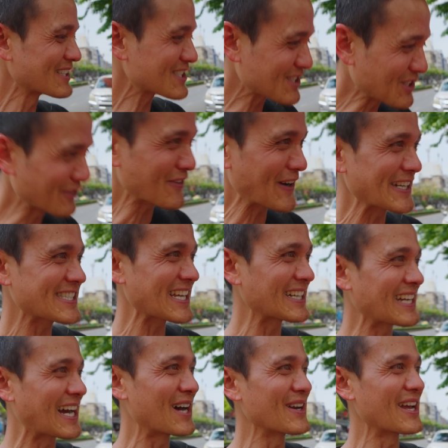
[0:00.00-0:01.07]
stir-fries
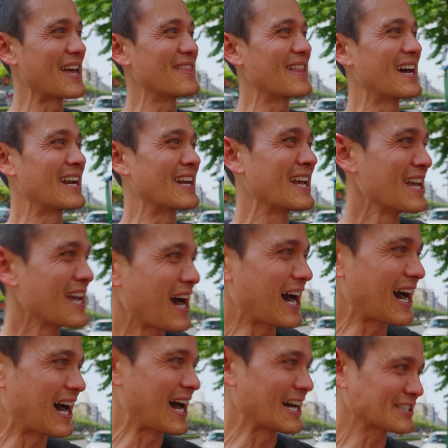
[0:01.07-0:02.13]
that down, and then
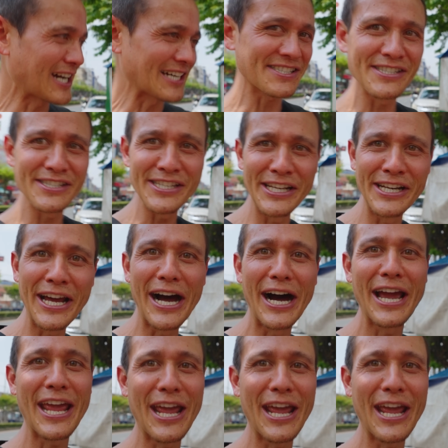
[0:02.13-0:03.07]
tosses in a